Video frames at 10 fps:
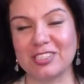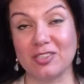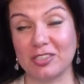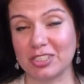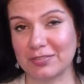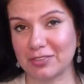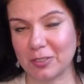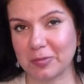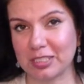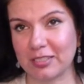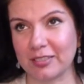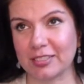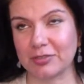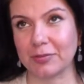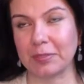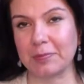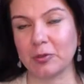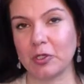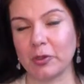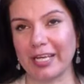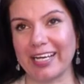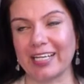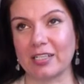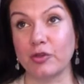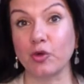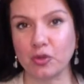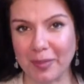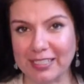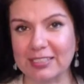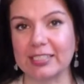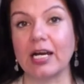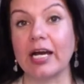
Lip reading: It's not just for job seekers. It's for people who are looking at growth mindset,